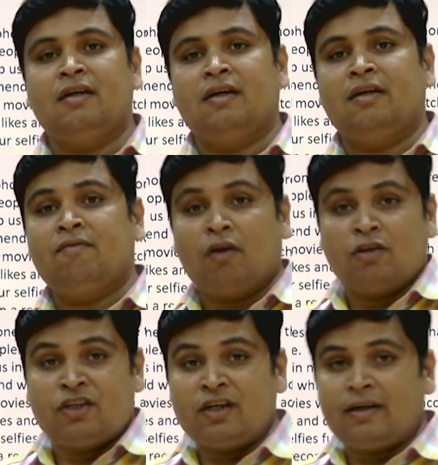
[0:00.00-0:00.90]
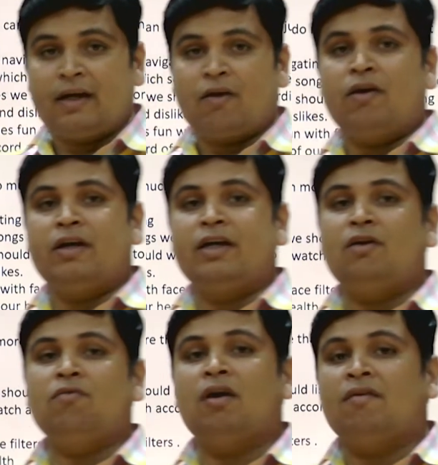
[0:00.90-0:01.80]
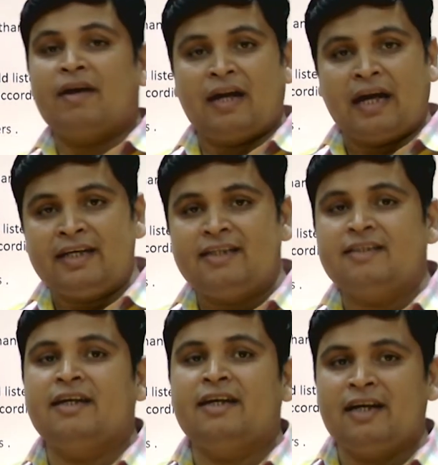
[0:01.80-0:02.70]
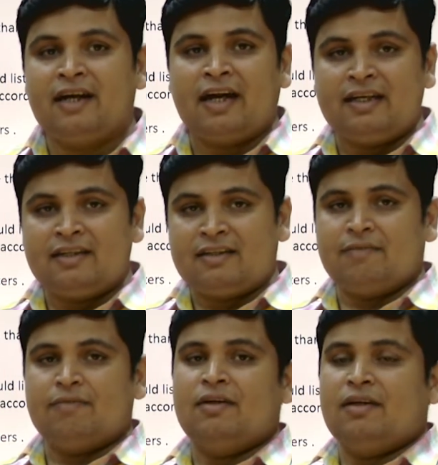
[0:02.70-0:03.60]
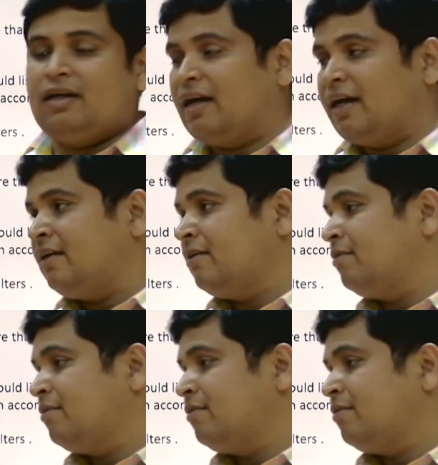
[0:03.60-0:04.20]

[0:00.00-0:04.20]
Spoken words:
watching according to our likes and dislike,